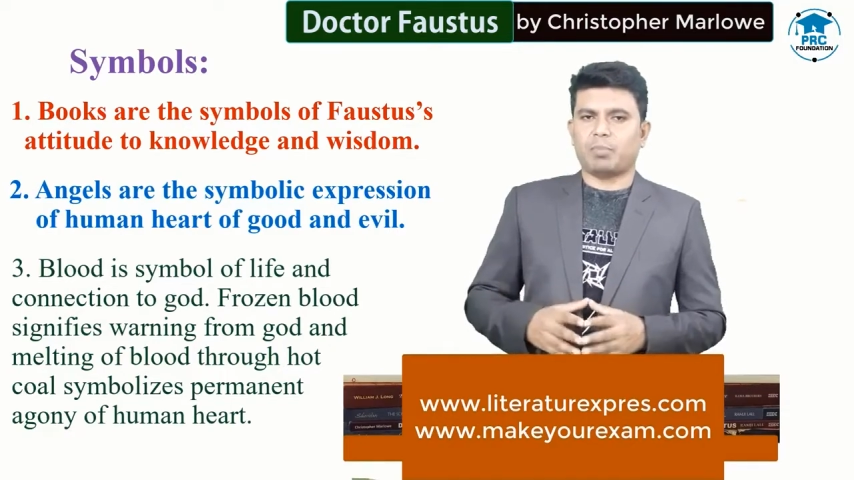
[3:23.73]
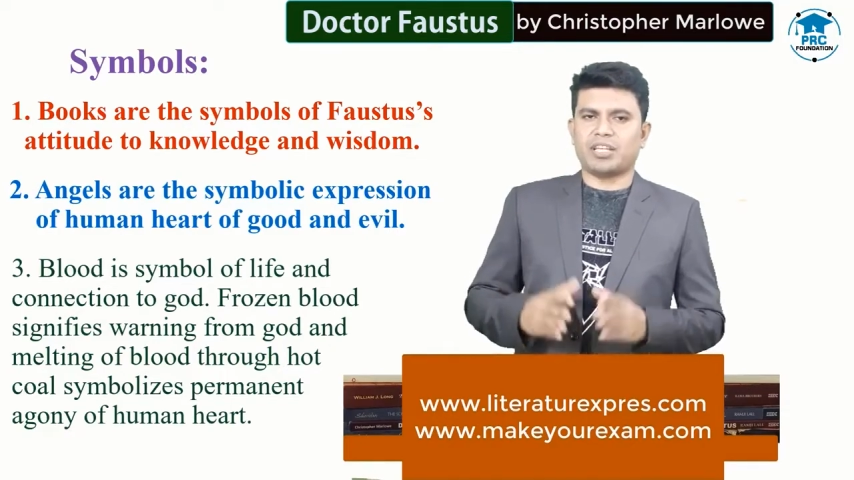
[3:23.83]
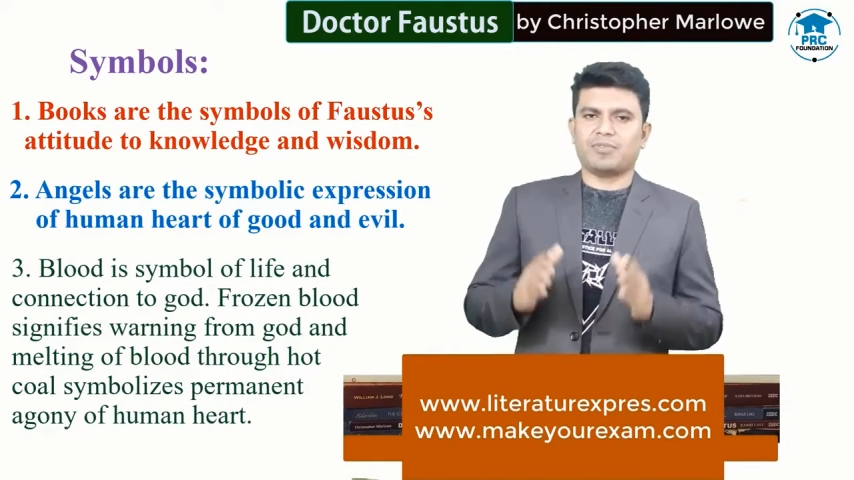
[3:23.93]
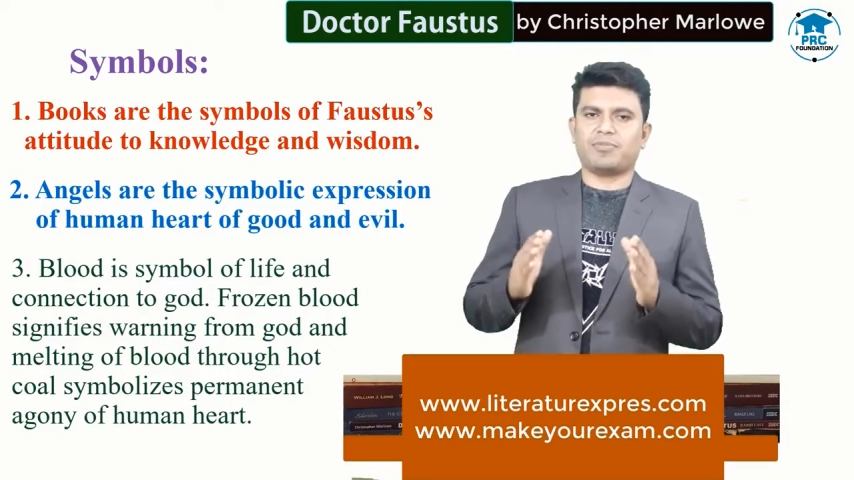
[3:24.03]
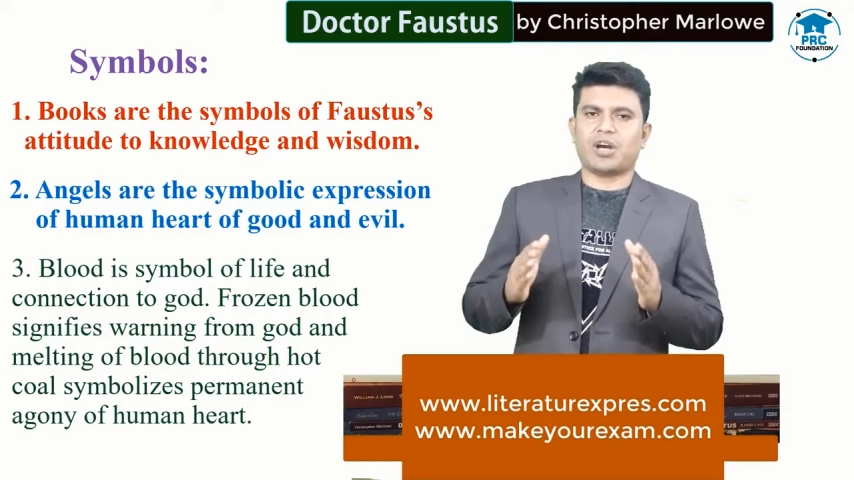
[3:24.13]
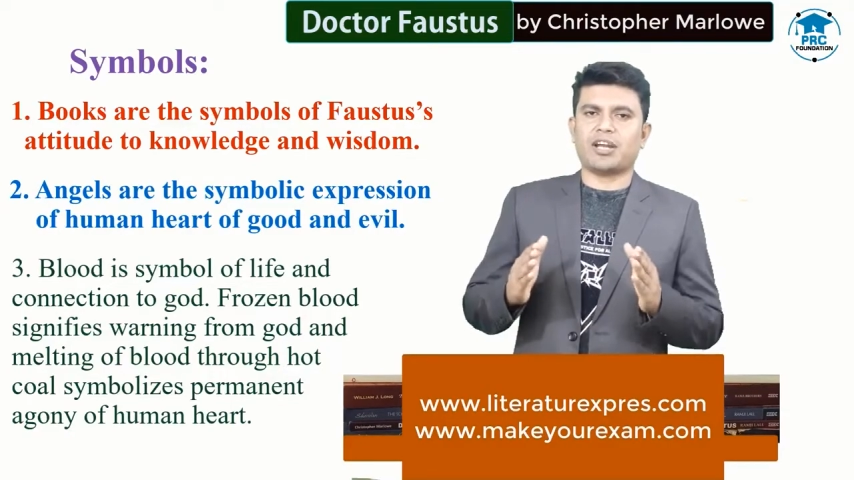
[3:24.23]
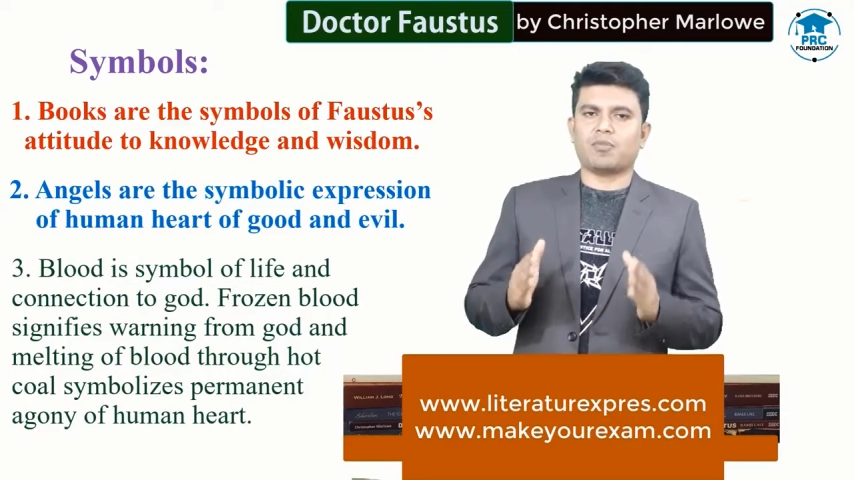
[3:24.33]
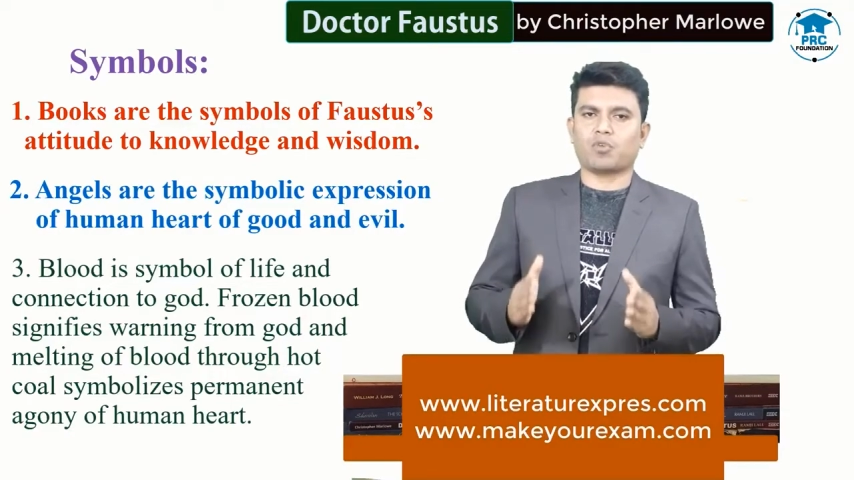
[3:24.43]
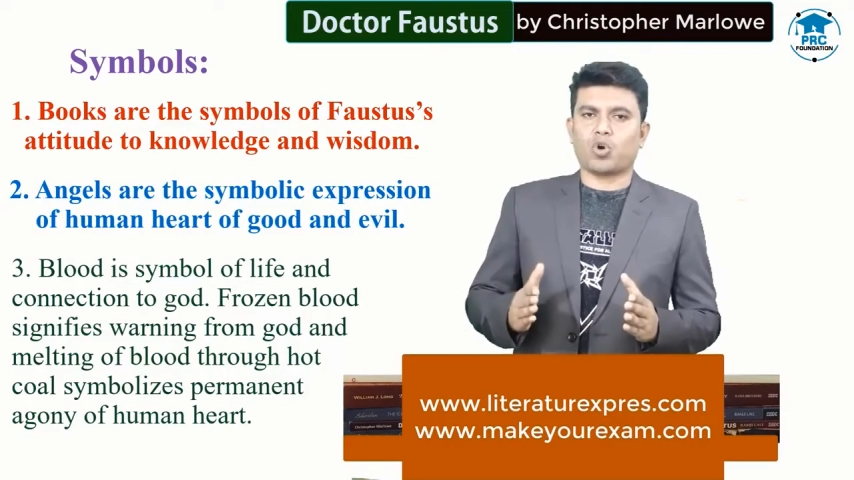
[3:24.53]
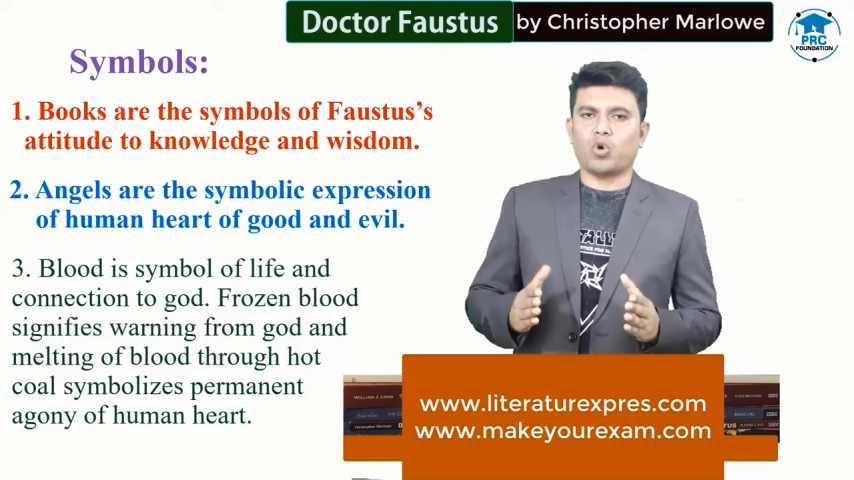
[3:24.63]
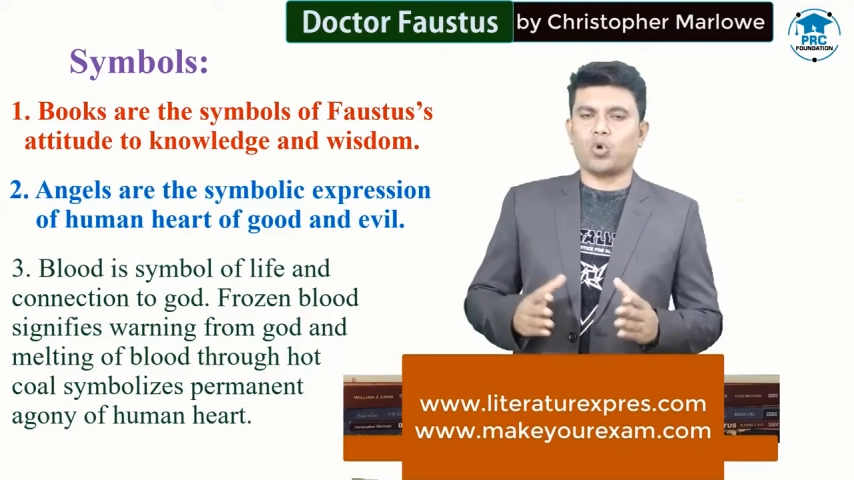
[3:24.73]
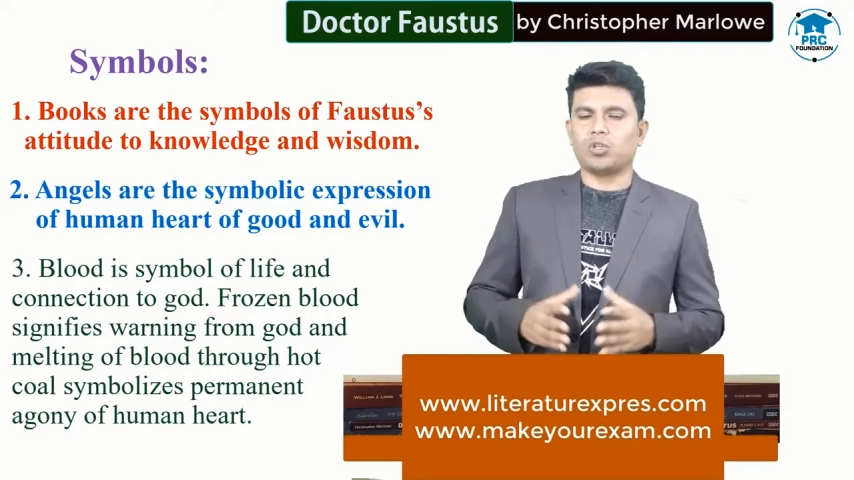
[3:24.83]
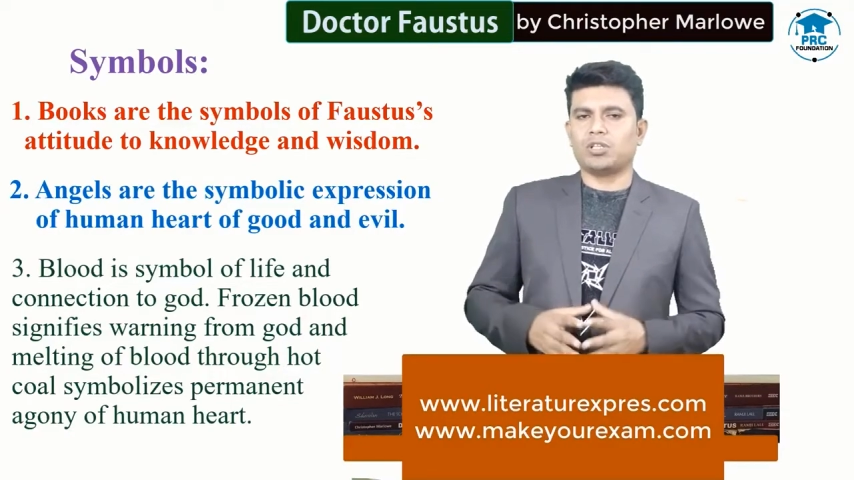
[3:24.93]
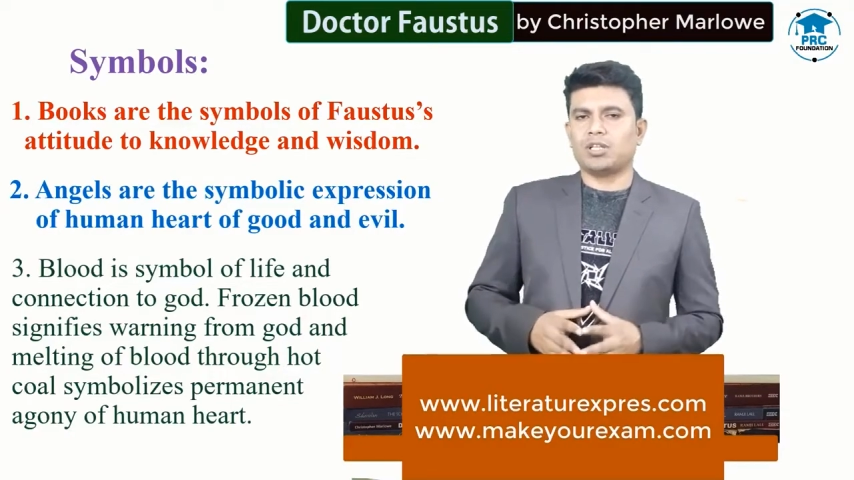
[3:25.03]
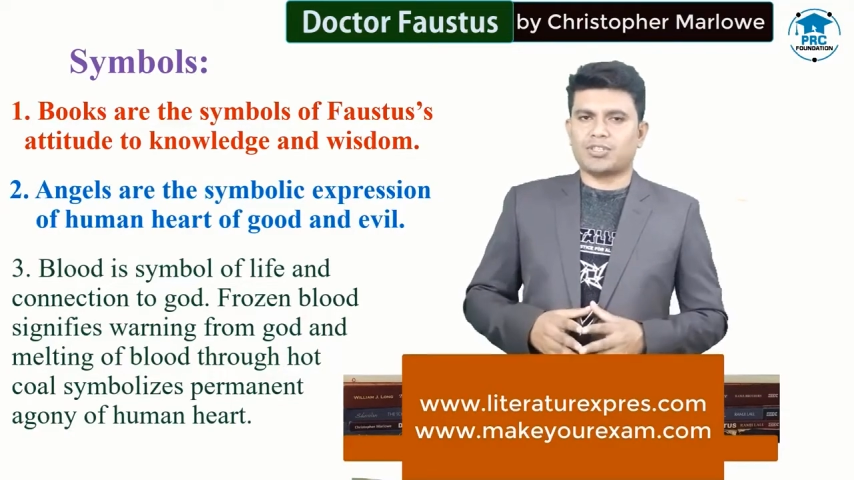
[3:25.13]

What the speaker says: by the fire of coal